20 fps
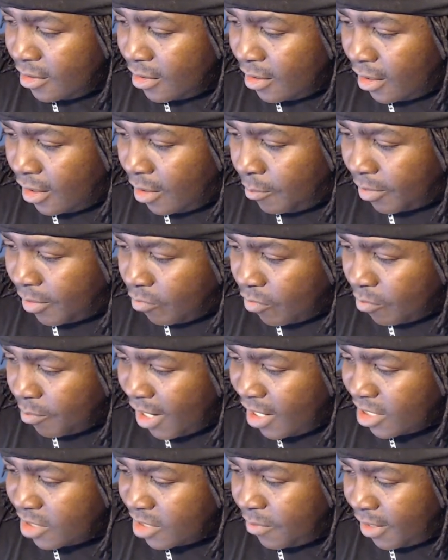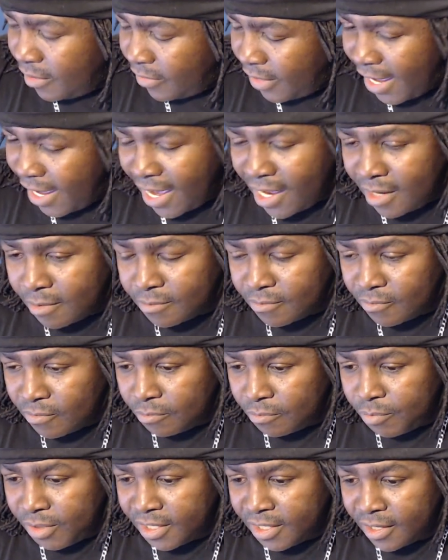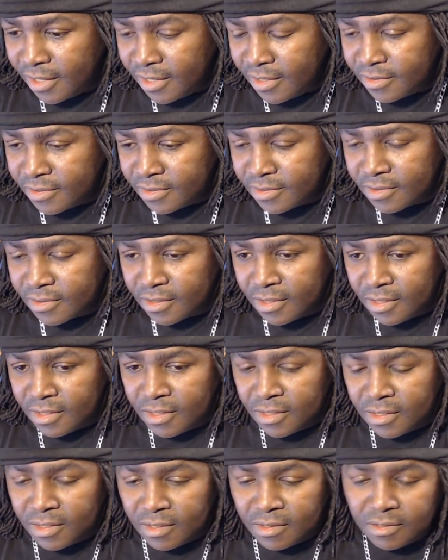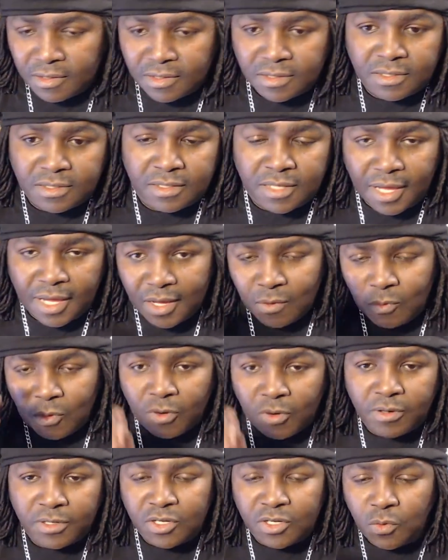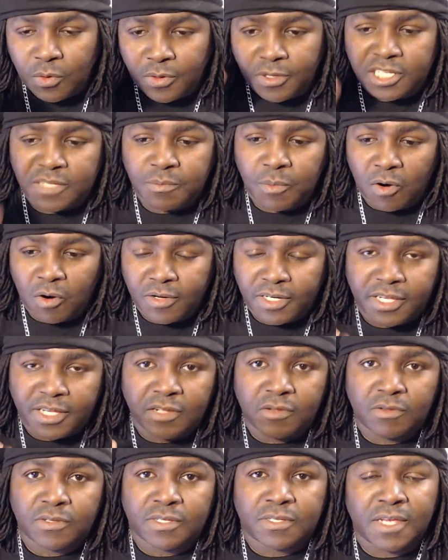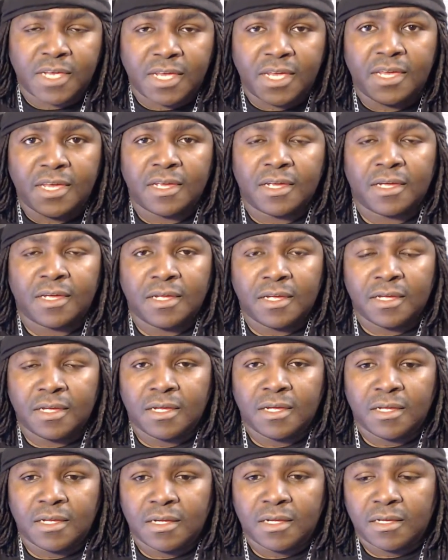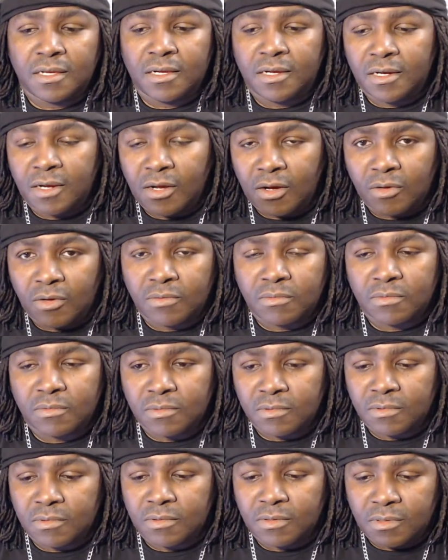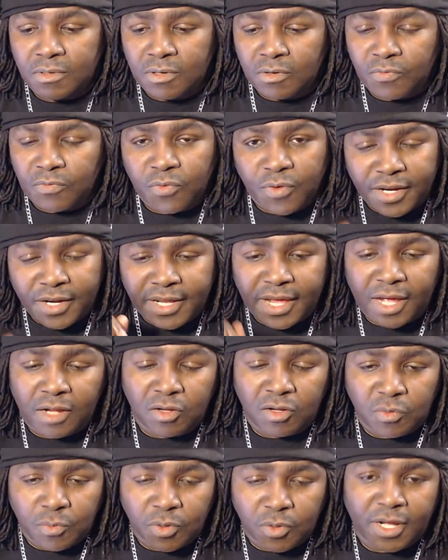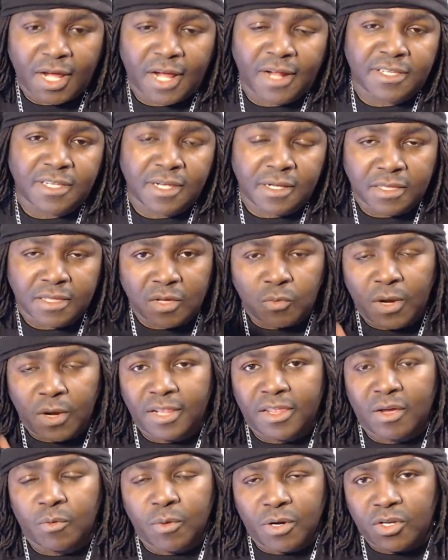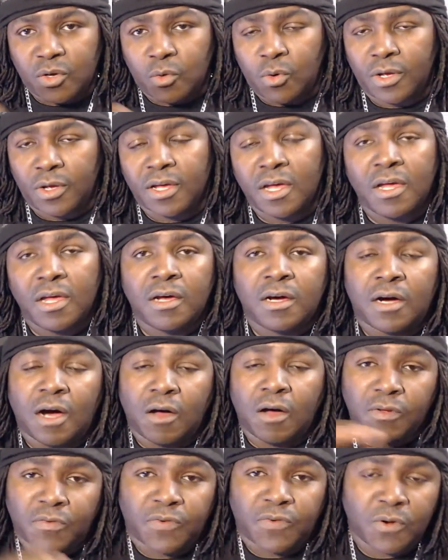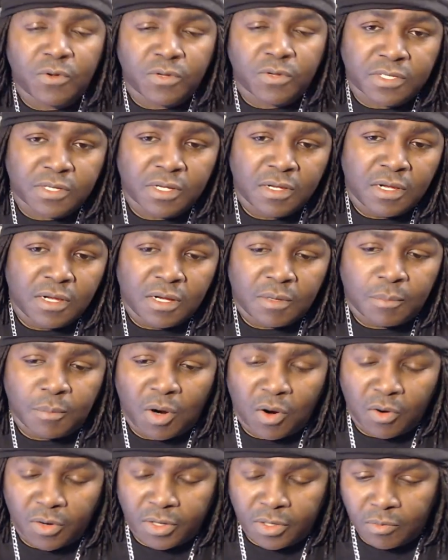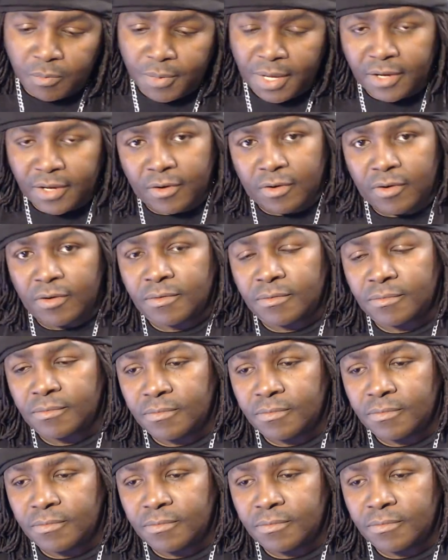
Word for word: uh, but it reminds me of that because they weren't doing smart DLC, you know, you know, free downloadable content the way they were doing on the first Mario Maker.